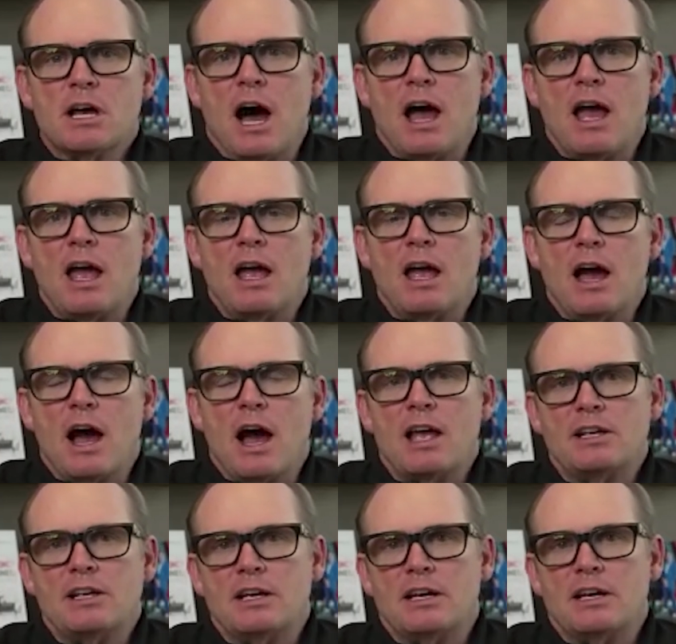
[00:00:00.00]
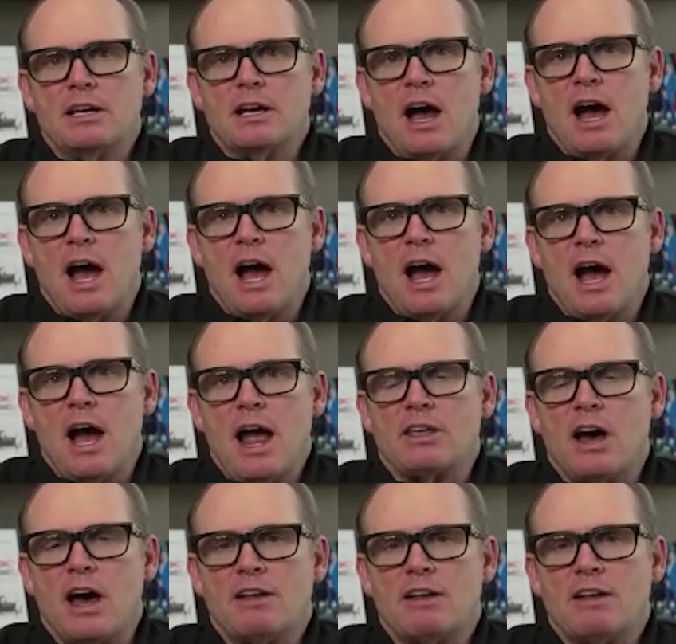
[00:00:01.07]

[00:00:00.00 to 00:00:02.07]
I I I